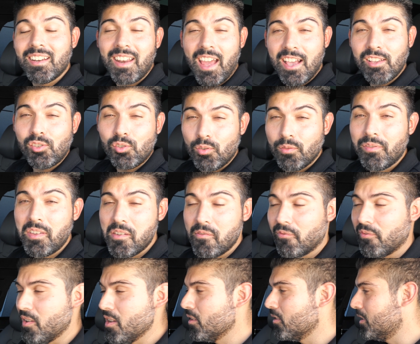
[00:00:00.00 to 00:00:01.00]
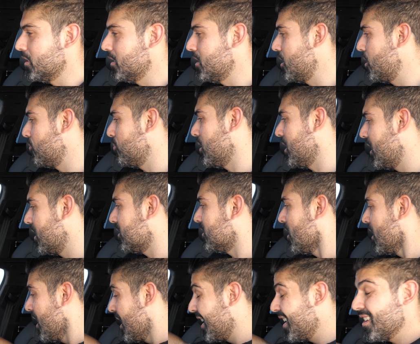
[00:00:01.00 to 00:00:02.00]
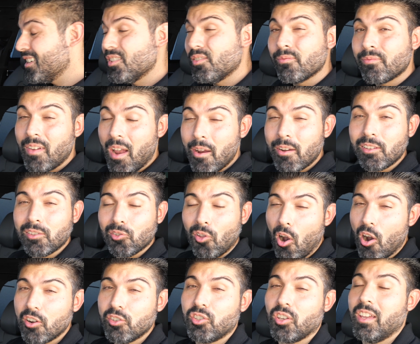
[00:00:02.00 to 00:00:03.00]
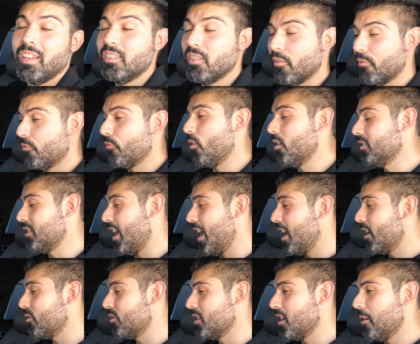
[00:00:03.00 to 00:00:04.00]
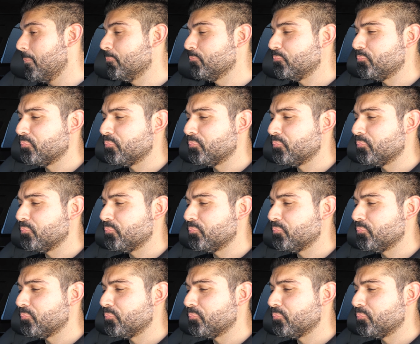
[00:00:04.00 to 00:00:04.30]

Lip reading: an SUV feel in here because it is very large in the front area.